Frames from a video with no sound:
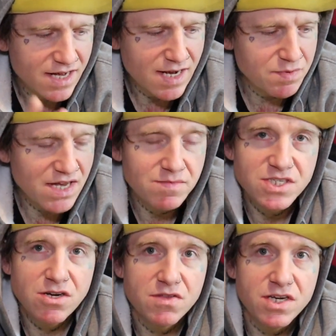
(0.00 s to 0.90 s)
a couple
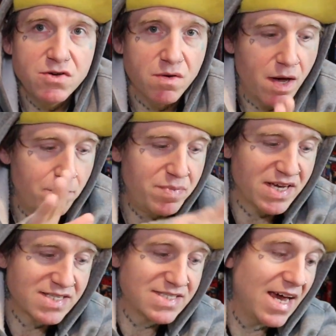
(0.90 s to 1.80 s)
times a year they do a, a
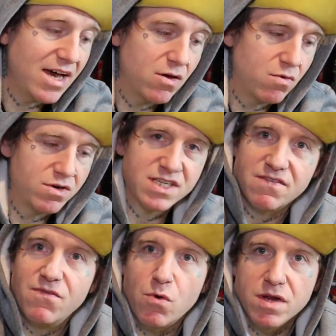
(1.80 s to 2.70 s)
big sale where it's
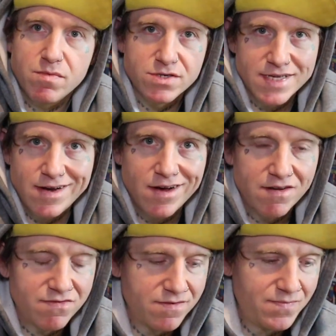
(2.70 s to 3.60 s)
like 40%
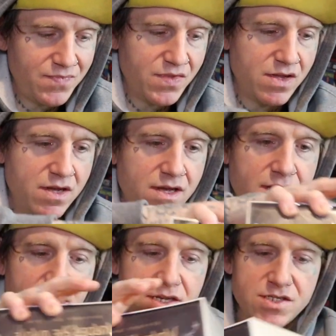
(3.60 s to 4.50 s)
off.
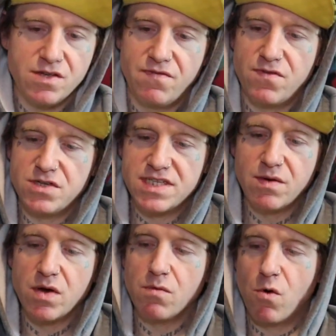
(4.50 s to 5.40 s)
So the first
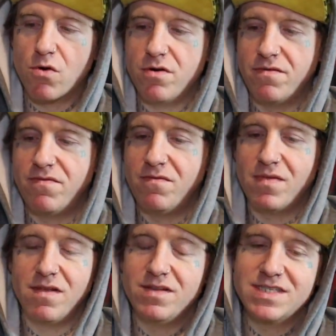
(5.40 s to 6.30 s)
thing we ordered,
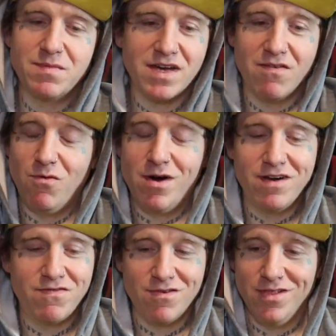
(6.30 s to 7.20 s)
something I've
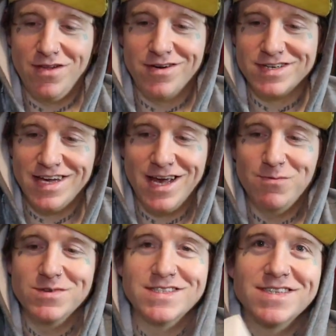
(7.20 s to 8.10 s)
wanted for a long
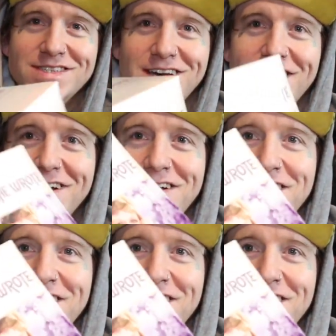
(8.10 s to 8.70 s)
time, was this uh,